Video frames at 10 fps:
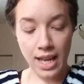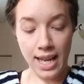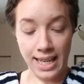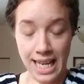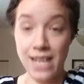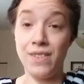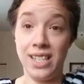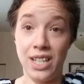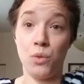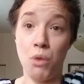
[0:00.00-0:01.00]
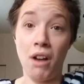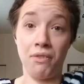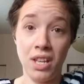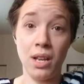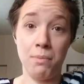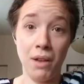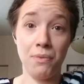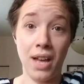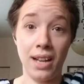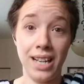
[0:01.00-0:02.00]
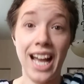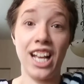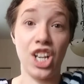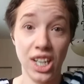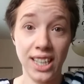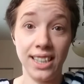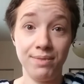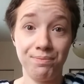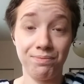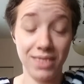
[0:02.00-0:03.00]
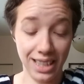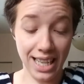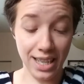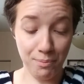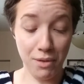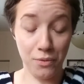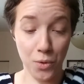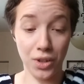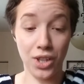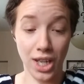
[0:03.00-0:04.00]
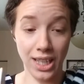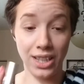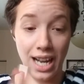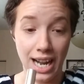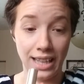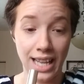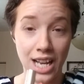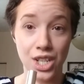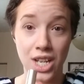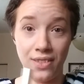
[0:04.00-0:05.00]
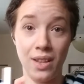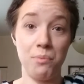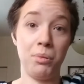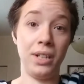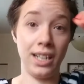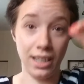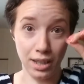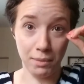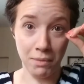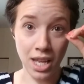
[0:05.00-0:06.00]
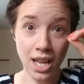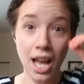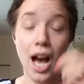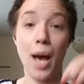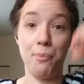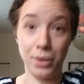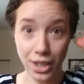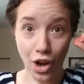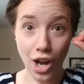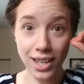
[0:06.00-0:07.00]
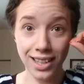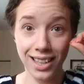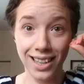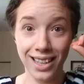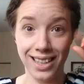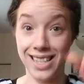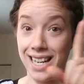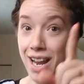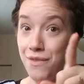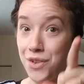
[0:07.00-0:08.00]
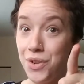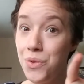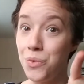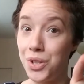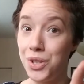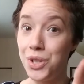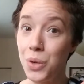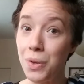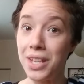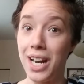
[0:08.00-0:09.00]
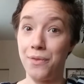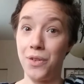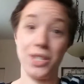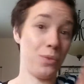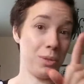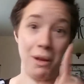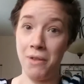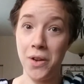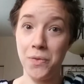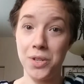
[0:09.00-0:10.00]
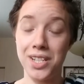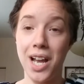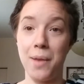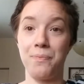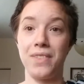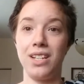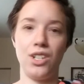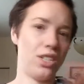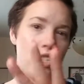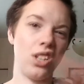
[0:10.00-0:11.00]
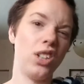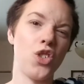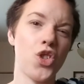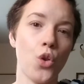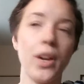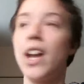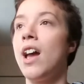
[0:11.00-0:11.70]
And I even did a wrong thing about that. I cut it. Like before cutting the eyelash and then putting it on me, I put it on because I never knew what to do with it at first. It was my very first time. This is a little story.